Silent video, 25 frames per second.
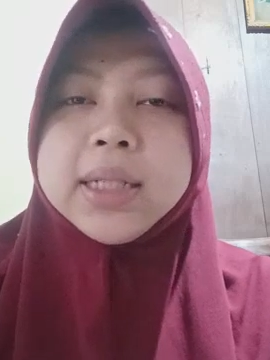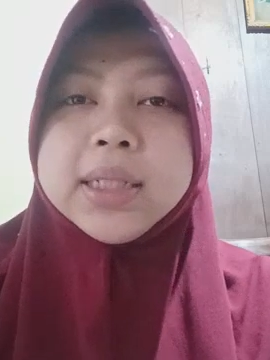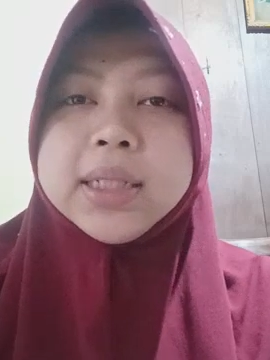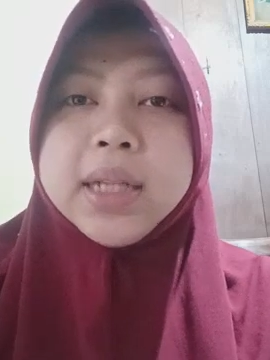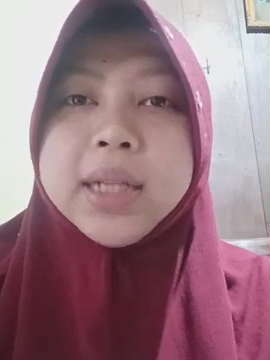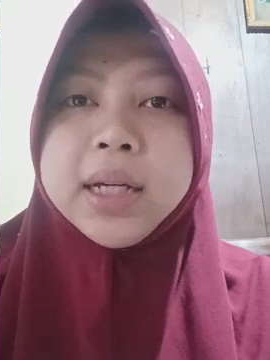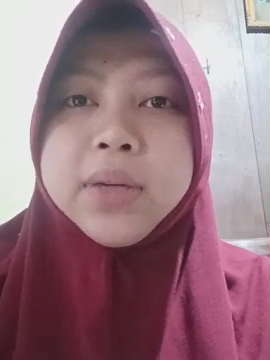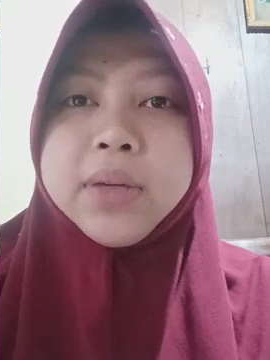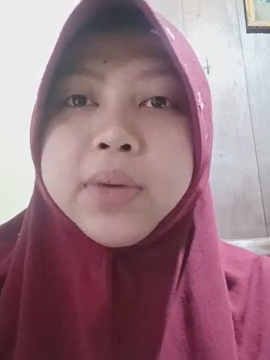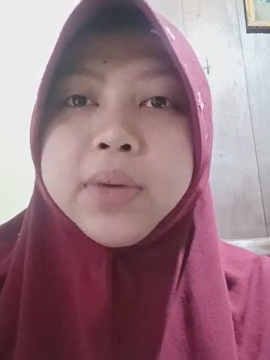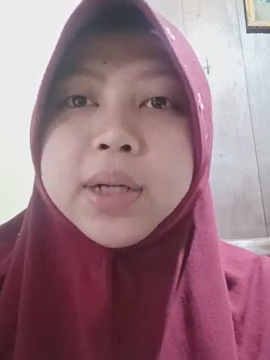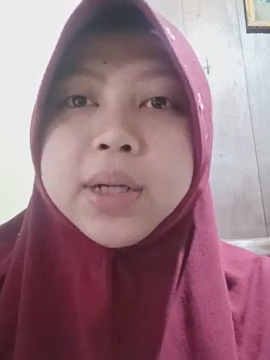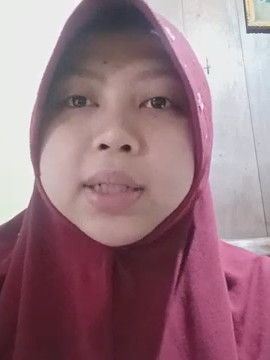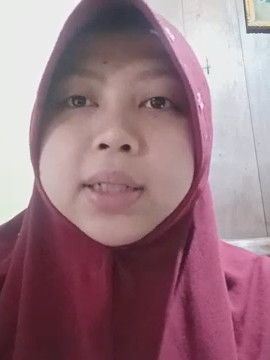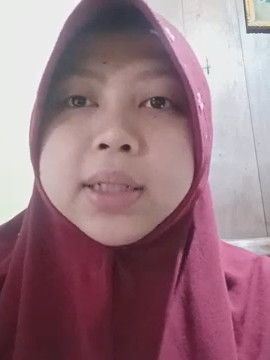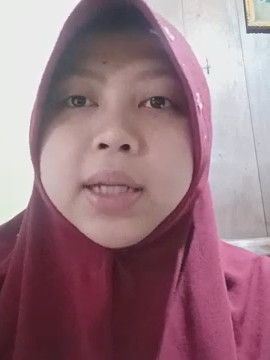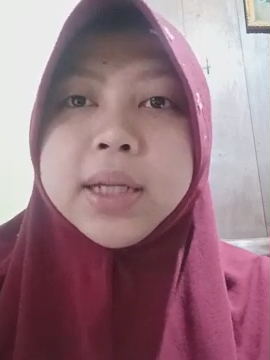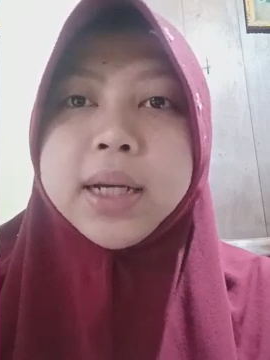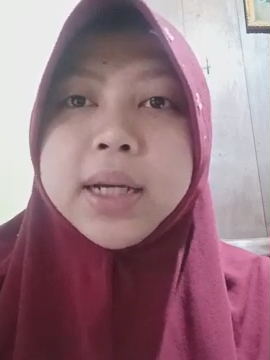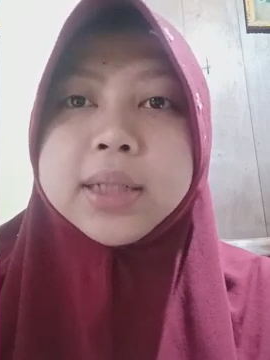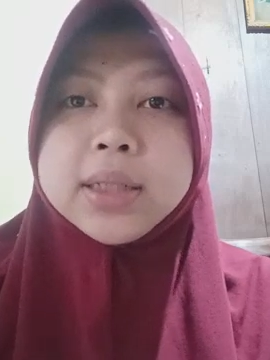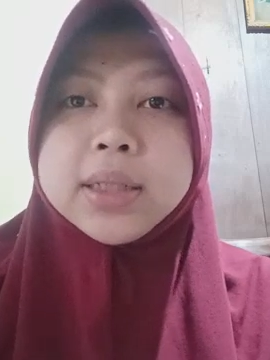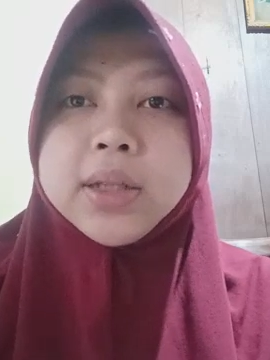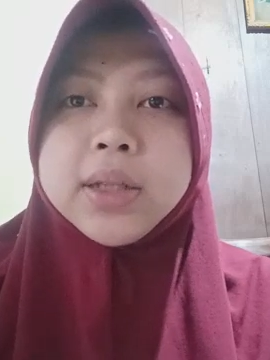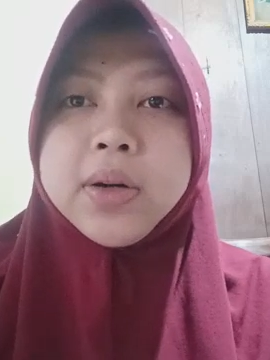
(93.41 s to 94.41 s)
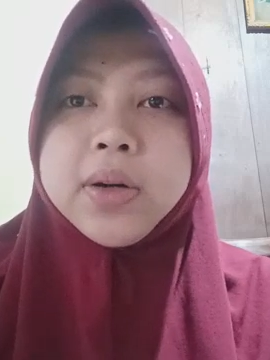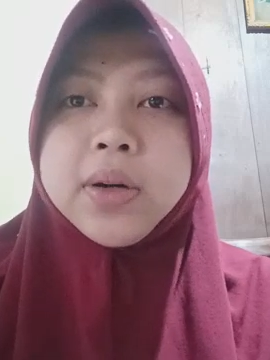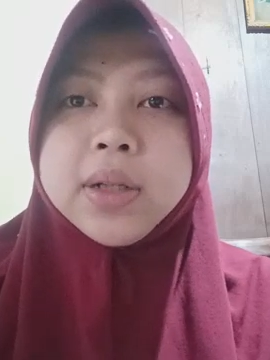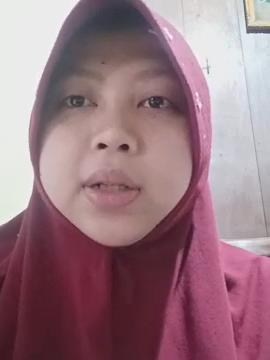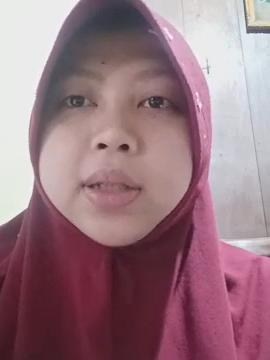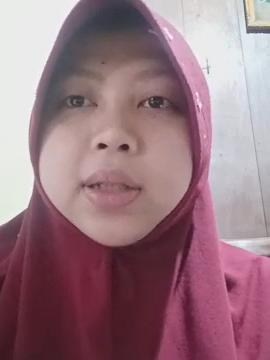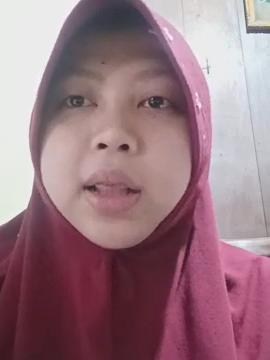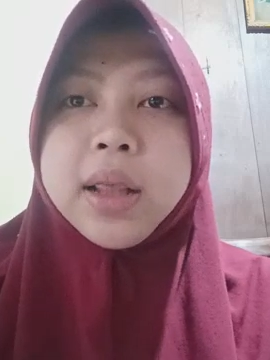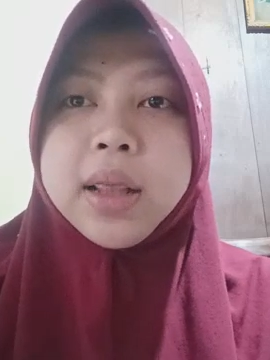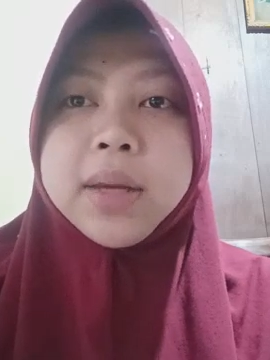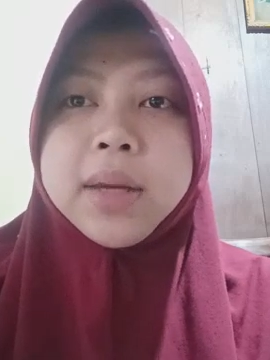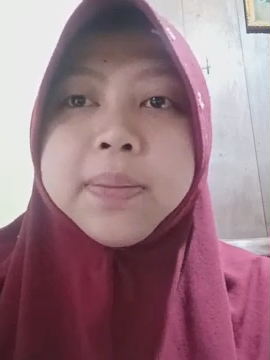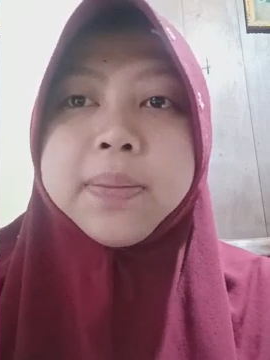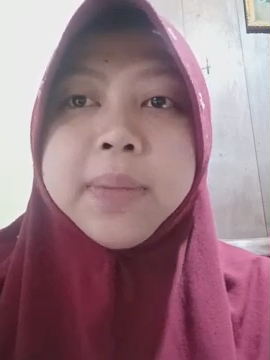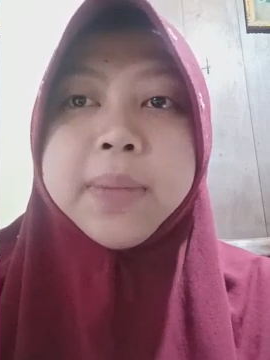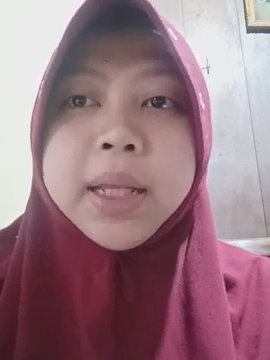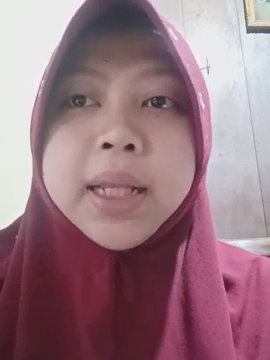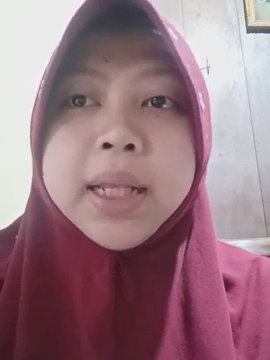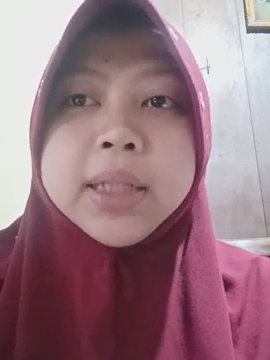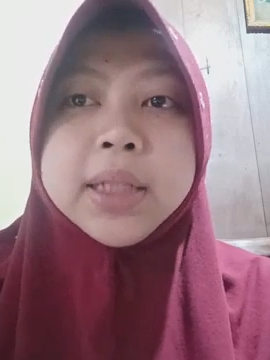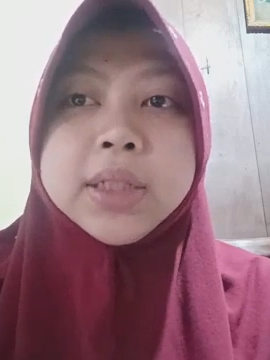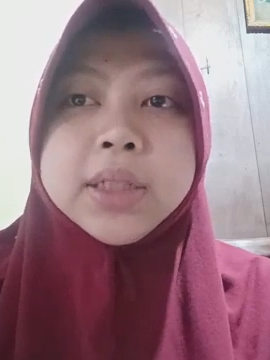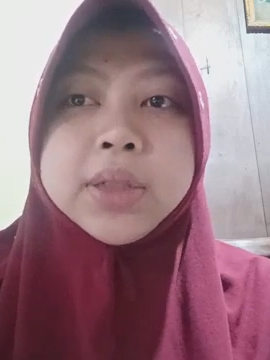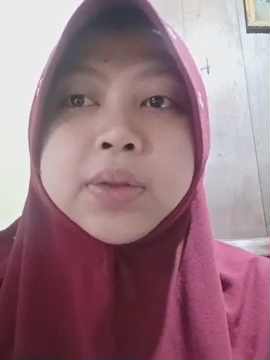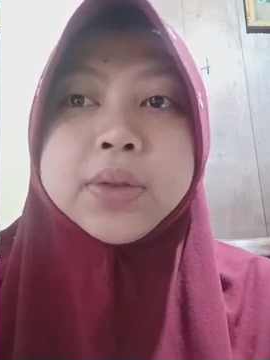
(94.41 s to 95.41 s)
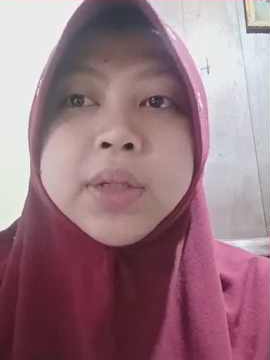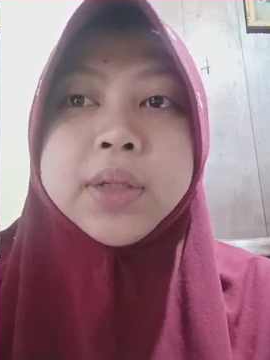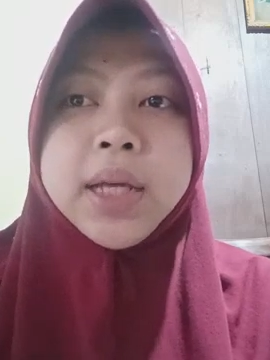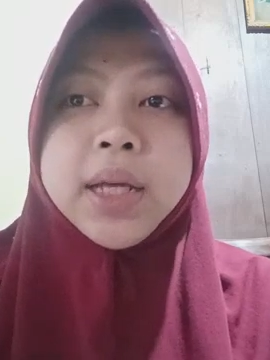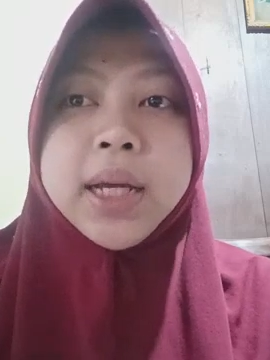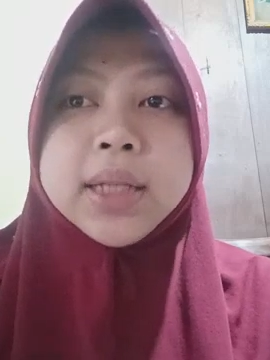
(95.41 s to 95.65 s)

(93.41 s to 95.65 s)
Taiwan has called the military